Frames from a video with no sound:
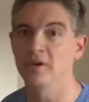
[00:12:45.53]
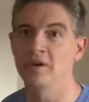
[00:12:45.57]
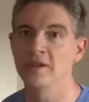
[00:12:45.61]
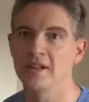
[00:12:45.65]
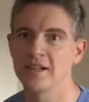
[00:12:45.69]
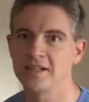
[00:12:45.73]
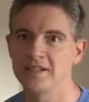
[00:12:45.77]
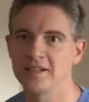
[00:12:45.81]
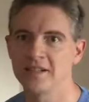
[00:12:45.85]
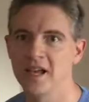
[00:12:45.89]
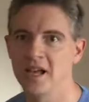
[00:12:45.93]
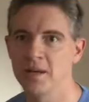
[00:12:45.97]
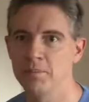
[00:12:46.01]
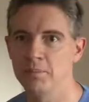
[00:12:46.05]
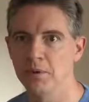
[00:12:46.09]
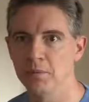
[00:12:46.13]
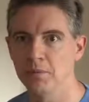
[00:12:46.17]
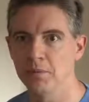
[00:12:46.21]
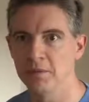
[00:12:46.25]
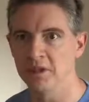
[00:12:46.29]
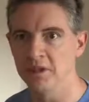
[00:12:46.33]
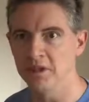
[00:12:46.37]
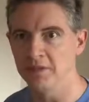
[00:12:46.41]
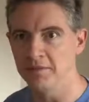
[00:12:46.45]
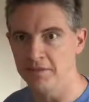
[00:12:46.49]
that's
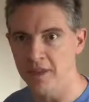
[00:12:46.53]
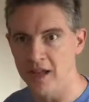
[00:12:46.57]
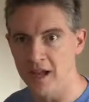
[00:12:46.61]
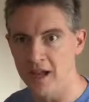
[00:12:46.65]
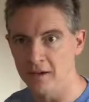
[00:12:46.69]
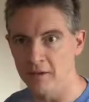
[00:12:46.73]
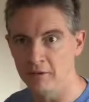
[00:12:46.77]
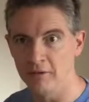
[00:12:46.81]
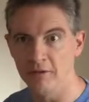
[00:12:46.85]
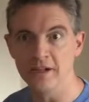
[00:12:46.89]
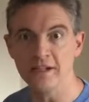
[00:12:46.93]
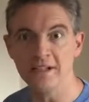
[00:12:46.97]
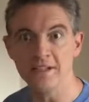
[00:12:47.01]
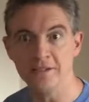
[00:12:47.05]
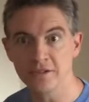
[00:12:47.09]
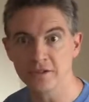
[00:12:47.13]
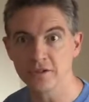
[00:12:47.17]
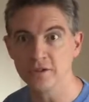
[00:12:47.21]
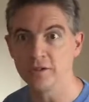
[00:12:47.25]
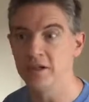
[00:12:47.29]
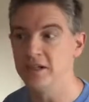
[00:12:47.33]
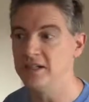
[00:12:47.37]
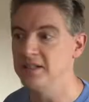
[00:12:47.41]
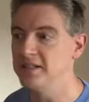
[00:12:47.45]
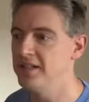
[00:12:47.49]
capable of that green
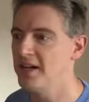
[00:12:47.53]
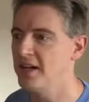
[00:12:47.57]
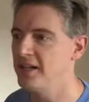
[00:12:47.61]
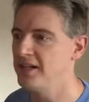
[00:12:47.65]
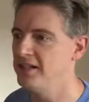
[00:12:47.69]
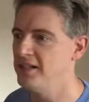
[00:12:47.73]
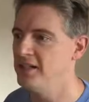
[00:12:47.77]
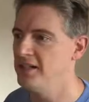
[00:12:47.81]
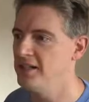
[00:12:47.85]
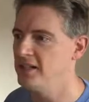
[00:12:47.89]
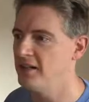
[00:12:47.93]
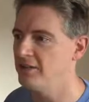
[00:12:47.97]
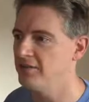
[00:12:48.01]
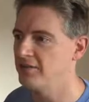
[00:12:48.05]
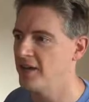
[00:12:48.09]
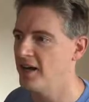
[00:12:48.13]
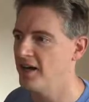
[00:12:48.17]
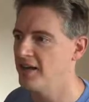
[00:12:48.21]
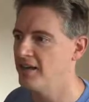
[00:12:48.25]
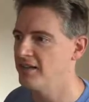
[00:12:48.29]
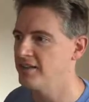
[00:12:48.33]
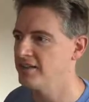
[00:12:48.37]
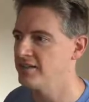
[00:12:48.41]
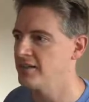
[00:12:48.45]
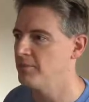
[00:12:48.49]
screen technique of
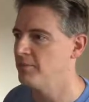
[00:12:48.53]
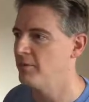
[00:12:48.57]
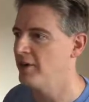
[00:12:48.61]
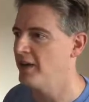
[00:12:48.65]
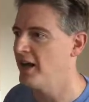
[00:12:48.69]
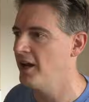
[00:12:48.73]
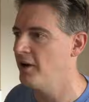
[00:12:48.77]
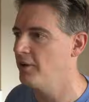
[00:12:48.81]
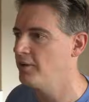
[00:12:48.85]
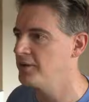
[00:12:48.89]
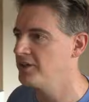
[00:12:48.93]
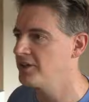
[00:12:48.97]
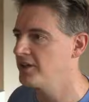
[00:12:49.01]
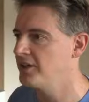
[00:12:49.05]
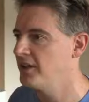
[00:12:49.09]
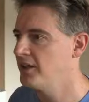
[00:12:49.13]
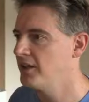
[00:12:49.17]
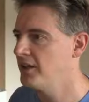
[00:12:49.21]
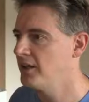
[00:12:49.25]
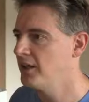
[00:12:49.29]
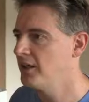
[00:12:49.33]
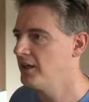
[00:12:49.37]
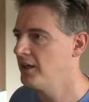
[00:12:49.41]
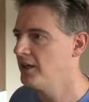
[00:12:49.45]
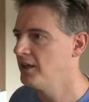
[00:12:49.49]
cutting someone out.
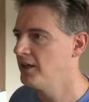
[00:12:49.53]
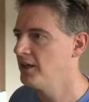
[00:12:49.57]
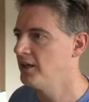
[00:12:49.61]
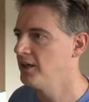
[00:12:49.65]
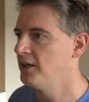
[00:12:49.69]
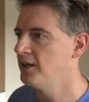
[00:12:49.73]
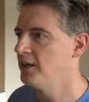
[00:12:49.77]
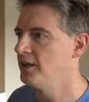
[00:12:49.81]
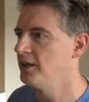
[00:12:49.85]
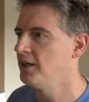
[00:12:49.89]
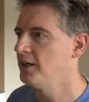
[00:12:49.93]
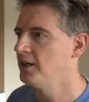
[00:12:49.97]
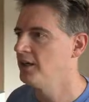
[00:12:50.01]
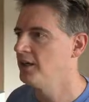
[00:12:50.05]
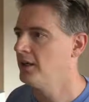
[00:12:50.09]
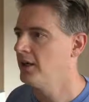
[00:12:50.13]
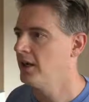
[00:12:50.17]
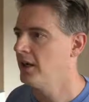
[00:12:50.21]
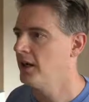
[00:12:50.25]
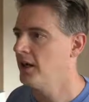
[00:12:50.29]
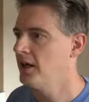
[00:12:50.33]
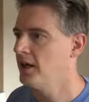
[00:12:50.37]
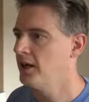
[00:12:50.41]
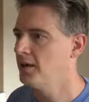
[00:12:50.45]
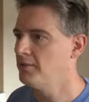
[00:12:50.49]

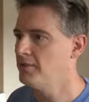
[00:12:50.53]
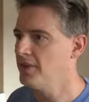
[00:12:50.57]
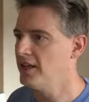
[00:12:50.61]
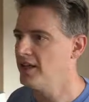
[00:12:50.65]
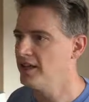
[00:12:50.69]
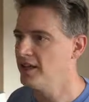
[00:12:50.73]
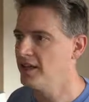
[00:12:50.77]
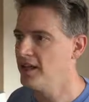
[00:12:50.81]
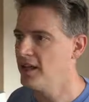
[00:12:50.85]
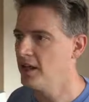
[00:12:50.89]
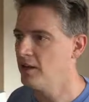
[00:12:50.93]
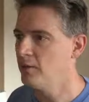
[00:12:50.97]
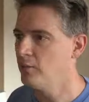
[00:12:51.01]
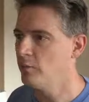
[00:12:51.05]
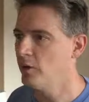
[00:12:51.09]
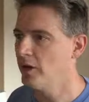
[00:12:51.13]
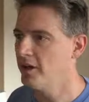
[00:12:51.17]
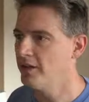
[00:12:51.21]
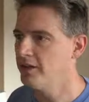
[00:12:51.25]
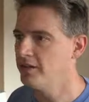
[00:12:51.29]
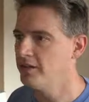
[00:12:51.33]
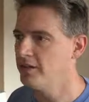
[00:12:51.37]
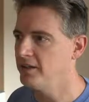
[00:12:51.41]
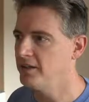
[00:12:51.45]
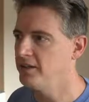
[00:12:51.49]
And again,
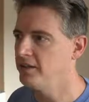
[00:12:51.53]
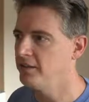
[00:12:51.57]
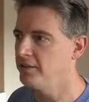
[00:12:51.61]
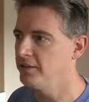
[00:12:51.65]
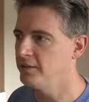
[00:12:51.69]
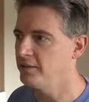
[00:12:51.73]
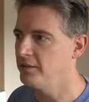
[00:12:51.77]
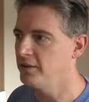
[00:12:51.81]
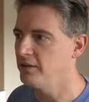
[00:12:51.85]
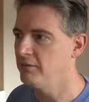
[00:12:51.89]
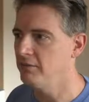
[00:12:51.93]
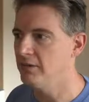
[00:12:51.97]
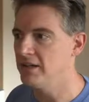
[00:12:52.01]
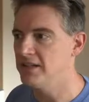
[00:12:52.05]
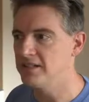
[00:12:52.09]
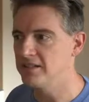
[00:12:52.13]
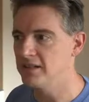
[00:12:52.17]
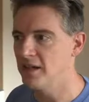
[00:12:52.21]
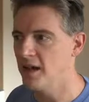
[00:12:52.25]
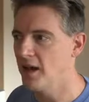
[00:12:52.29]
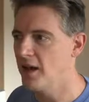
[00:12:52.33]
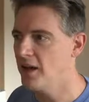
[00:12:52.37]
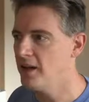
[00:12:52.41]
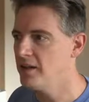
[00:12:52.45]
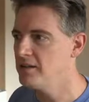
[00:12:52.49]
while you're here, you can
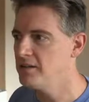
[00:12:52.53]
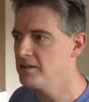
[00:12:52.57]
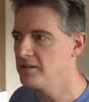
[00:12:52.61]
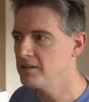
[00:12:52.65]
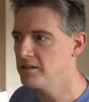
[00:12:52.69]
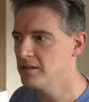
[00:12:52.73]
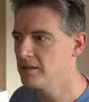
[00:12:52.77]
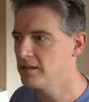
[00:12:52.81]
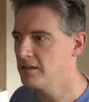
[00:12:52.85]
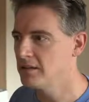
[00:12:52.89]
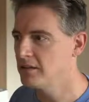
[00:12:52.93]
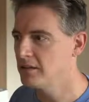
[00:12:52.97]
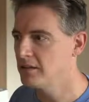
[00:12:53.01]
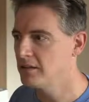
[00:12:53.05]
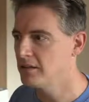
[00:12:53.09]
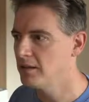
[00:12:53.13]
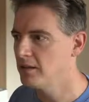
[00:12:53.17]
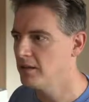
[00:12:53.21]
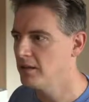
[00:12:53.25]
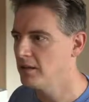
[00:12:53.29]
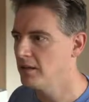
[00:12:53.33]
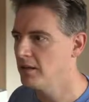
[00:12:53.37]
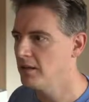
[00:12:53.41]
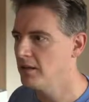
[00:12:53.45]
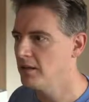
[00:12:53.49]
resize.
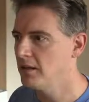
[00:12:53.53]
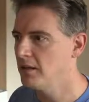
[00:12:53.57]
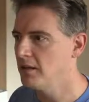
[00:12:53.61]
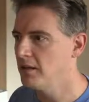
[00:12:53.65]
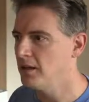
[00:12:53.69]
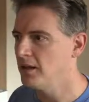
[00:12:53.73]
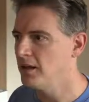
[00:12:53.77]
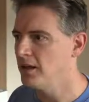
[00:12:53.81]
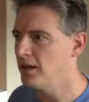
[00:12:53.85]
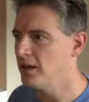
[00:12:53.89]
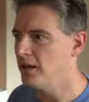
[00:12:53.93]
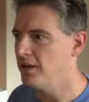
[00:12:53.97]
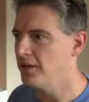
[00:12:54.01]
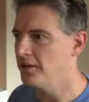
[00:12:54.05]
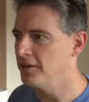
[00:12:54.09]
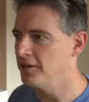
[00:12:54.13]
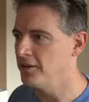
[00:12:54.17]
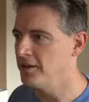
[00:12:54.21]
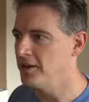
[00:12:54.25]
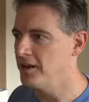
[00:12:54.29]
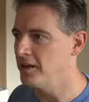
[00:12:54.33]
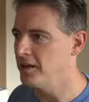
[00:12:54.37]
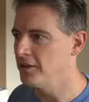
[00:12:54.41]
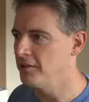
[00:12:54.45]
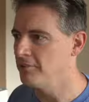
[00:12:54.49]
Although
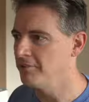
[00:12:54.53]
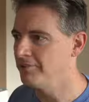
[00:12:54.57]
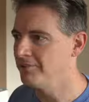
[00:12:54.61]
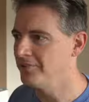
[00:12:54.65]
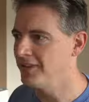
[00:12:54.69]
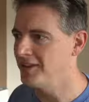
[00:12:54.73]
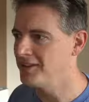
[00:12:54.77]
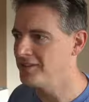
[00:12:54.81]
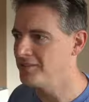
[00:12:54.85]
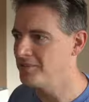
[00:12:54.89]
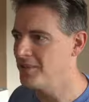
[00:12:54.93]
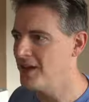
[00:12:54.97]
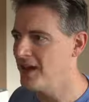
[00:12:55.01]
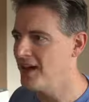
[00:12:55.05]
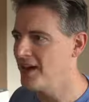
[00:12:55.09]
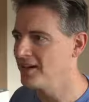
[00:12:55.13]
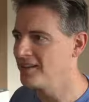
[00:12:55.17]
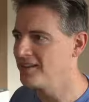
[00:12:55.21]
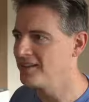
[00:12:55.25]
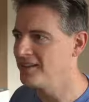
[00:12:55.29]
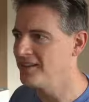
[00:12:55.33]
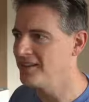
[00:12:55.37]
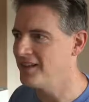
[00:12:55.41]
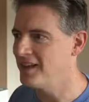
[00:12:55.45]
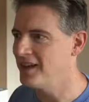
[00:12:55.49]
then it cuts
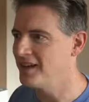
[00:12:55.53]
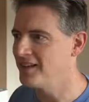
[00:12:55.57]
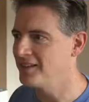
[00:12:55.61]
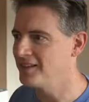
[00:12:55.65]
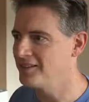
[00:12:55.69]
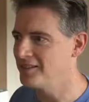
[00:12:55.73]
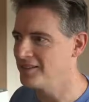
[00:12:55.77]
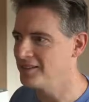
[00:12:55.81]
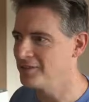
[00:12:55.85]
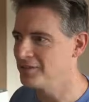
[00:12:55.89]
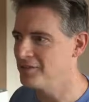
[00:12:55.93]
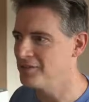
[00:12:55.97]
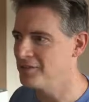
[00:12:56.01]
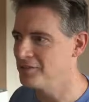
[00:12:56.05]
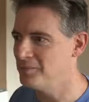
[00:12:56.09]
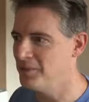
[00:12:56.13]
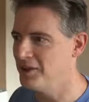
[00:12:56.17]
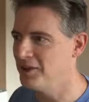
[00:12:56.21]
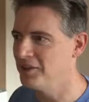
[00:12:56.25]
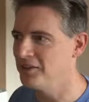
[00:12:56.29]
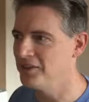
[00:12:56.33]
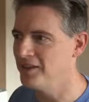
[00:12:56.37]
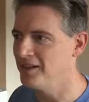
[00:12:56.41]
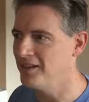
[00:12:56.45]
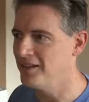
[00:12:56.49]
back, see that? Because this one's
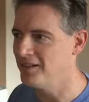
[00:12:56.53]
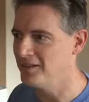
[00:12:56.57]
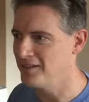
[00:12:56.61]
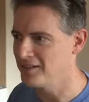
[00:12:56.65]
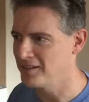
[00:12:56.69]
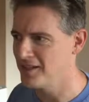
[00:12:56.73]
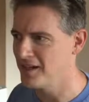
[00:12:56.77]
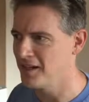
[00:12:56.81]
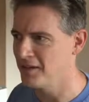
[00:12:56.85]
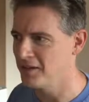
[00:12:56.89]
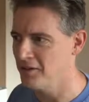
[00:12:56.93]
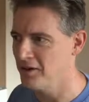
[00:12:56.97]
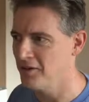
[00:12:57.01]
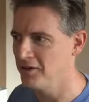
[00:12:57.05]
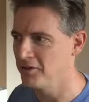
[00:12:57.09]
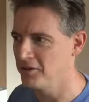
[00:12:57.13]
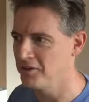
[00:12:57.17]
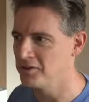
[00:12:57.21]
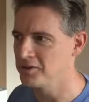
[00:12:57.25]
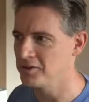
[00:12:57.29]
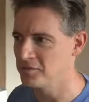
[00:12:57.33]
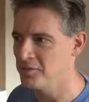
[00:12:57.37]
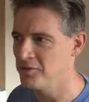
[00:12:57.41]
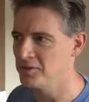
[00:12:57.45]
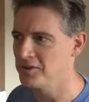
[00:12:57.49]
built in. It's saying, no,
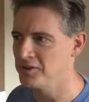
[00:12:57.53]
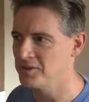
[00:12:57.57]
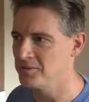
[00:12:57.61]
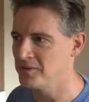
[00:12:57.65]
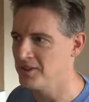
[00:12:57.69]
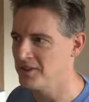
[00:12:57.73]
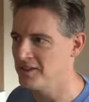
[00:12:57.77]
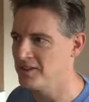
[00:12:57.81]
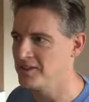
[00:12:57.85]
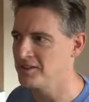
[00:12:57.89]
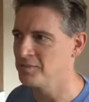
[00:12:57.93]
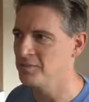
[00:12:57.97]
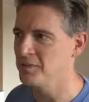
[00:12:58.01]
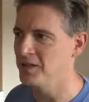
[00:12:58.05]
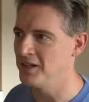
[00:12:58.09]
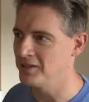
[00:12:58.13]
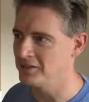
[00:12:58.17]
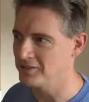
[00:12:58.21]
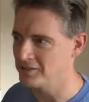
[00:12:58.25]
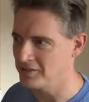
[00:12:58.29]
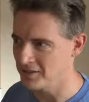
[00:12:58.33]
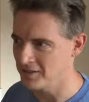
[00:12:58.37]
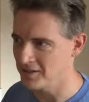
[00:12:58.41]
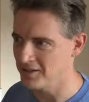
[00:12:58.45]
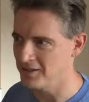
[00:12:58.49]
you're supposed to be this
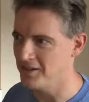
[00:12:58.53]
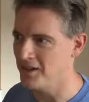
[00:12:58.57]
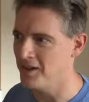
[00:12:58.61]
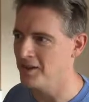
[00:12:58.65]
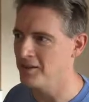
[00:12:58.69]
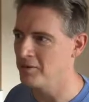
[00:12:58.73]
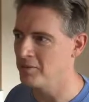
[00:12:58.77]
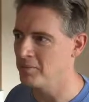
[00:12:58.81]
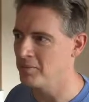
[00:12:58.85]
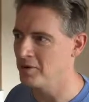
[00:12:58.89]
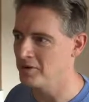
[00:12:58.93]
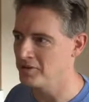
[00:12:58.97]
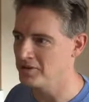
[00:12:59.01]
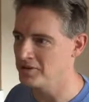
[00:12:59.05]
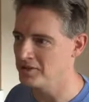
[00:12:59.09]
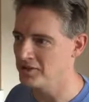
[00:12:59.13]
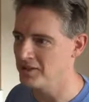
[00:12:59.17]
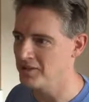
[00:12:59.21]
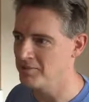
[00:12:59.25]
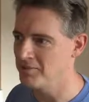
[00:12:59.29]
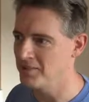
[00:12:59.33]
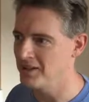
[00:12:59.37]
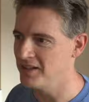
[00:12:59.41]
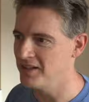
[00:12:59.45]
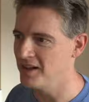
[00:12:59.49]
big so that the other person
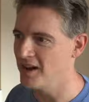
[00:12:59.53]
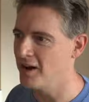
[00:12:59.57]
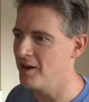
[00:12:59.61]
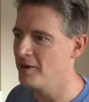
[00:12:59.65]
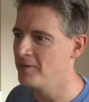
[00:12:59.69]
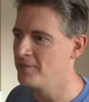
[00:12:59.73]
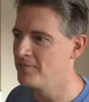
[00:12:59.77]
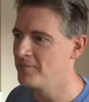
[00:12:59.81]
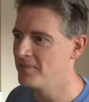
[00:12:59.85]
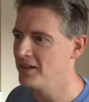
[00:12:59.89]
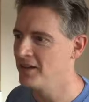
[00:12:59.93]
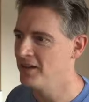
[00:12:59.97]
can be there.